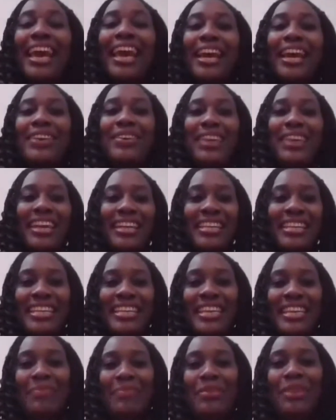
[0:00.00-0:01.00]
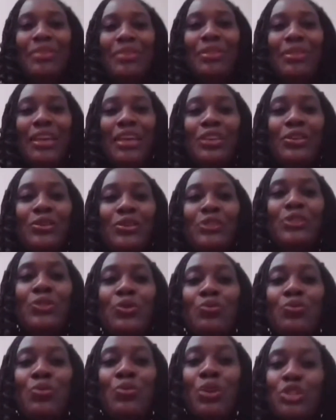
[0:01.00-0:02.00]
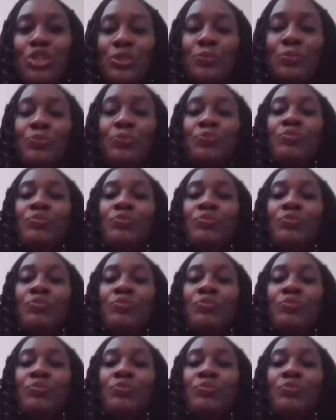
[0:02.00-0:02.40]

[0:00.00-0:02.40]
and you can hear me. Thank you so much.